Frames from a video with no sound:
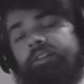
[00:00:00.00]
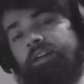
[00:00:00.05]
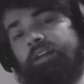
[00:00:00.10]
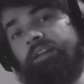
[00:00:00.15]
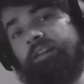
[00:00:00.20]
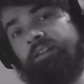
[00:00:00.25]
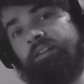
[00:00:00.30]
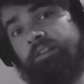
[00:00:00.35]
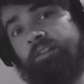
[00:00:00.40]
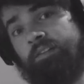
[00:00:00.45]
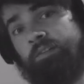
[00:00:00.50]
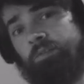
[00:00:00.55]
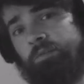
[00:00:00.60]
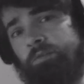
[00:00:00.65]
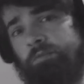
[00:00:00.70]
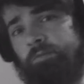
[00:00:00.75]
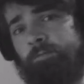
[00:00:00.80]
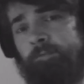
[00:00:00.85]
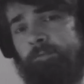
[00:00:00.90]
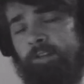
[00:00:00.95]
I need to
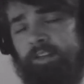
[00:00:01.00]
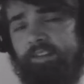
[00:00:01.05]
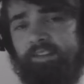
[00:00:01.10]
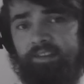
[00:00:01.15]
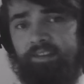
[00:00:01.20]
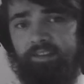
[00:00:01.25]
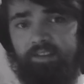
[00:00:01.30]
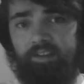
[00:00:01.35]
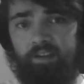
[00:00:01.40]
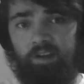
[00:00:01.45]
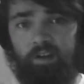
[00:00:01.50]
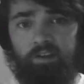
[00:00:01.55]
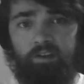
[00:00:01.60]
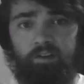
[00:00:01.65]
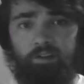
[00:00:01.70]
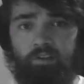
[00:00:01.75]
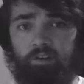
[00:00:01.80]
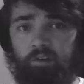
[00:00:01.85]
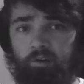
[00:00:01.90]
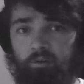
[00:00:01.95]
fix the gutter
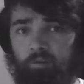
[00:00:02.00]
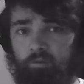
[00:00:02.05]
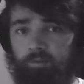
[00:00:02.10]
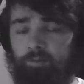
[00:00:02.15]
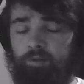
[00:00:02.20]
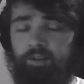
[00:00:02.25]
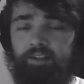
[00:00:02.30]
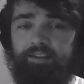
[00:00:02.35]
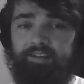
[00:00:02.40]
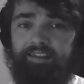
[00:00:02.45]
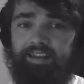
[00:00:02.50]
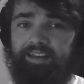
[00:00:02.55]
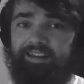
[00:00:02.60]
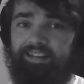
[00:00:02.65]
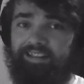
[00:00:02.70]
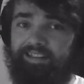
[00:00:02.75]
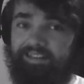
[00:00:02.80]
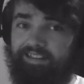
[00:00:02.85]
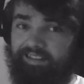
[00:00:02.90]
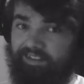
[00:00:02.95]
though, and I
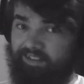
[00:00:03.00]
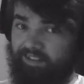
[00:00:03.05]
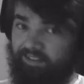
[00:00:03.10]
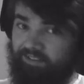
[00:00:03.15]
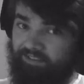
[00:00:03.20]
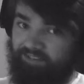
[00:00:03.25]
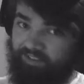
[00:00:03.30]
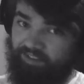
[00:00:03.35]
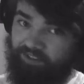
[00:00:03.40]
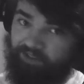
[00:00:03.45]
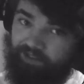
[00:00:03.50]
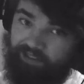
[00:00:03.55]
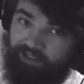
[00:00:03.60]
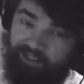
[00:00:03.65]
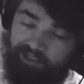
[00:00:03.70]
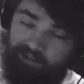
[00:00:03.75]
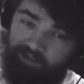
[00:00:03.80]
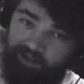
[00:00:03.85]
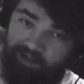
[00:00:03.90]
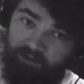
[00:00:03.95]
need to start figuring
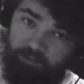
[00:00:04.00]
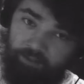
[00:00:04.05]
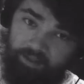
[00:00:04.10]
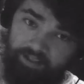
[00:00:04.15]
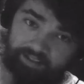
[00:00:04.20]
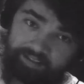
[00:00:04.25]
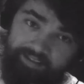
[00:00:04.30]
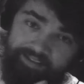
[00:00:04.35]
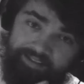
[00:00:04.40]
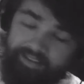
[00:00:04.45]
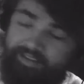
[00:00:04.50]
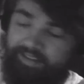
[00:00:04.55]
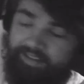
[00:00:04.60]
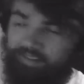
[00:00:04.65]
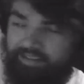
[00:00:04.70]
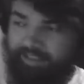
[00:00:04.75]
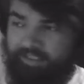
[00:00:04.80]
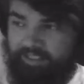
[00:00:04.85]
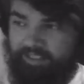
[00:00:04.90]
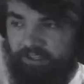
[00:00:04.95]
out how am I
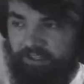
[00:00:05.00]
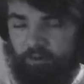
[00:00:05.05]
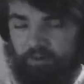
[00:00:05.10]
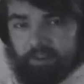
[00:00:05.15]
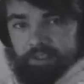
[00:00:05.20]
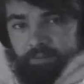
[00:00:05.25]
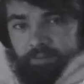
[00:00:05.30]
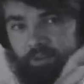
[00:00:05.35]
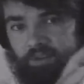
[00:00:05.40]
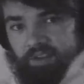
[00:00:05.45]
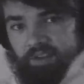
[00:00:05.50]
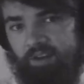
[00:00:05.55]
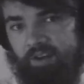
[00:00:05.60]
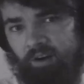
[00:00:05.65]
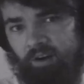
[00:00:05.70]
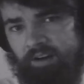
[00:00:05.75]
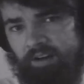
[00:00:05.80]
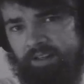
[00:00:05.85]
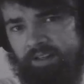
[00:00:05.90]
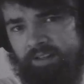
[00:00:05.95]
going to put the
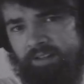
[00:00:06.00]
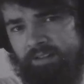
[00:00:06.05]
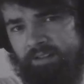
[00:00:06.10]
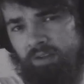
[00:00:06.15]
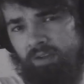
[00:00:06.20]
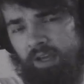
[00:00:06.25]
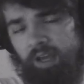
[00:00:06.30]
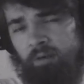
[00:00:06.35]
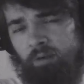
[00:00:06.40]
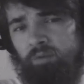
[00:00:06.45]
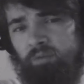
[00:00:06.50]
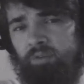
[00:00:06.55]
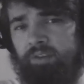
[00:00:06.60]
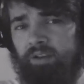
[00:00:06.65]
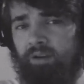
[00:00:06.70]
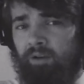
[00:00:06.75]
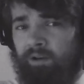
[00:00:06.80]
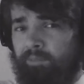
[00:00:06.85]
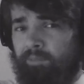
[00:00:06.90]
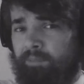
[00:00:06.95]
art in, how will the
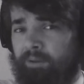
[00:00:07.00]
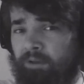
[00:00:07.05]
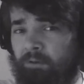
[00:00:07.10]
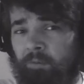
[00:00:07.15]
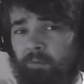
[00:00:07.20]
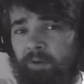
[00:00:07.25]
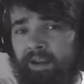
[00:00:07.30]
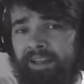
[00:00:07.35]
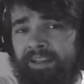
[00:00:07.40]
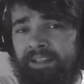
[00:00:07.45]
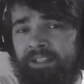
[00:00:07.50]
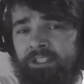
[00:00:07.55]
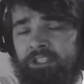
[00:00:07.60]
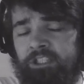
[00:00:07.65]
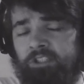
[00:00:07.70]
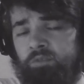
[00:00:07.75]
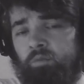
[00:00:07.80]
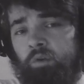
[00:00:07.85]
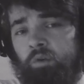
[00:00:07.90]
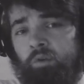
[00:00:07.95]
art be arranged,
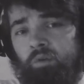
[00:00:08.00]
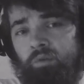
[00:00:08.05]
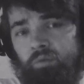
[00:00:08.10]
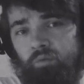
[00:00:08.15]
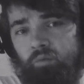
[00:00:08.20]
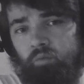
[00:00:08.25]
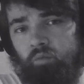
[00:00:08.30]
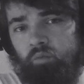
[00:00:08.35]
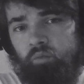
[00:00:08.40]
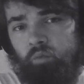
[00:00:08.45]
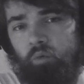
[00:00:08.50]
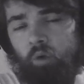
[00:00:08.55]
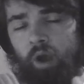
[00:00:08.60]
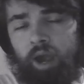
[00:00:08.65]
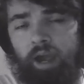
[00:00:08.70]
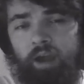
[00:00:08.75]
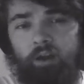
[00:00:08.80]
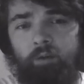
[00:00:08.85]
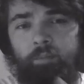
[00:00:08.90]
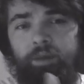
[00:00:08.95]

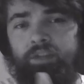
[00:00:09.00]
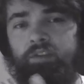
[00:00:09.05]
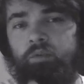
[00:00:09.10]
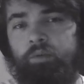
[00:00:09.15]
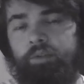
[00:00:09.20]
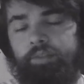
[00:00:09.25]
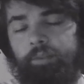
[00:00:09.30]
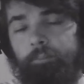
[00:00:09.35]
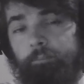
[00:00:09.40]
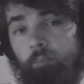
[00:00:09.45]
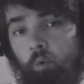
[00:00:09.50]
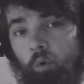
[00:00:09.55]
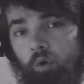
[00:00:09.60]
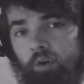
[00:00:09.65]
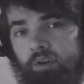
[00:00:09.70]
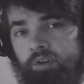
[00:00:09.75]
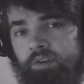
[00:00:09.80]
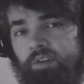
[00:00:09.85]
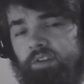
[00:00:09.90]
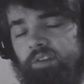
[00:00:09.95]
how am I doing the
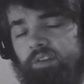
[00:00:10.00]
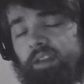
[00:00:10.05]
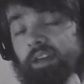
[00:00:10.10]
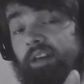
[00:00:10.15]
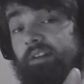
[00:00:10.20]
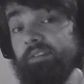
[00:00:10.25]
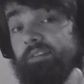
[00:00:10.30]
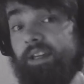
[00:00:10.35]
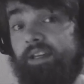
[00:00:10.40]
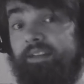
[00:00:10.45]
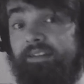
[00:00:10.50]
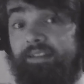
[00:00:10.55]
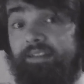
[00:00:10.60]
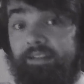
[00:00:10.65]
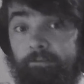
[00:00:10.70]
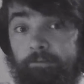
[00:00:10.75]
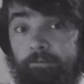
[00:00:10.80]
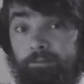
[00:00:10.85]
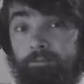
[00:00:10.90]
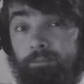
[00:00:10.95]
borders, because I have an idea
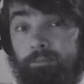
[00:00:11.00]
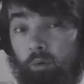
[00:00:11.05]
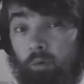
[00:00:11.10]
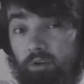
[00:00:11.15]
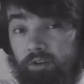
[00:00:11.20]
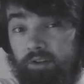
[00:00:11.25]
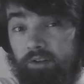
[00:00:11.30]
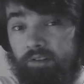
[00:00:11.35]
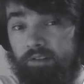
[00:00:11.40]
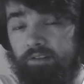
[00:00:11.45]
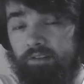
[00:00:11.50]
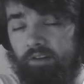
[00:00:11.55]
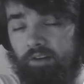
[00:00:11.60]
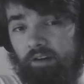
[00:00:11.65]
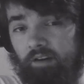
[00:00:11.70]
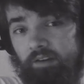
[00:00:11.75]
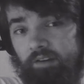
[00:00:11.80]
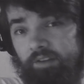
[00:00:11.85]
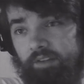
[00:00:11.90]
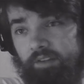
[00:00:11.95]
for borders
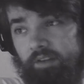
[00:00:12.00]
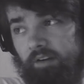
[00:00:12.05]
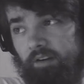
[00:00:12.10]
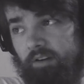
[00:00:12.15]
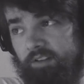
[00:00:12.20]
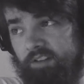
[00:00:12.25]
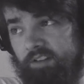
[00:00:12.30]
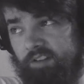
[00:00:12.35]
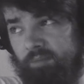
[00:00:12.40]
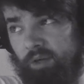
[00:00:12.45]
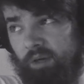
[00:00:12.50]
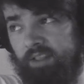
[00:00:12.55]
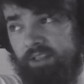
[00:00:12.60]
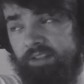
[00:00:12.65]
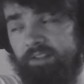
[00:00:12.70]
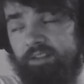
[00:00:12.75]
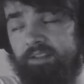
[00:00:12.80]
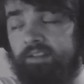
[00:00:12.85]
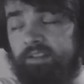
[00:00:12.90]
on the art spreads,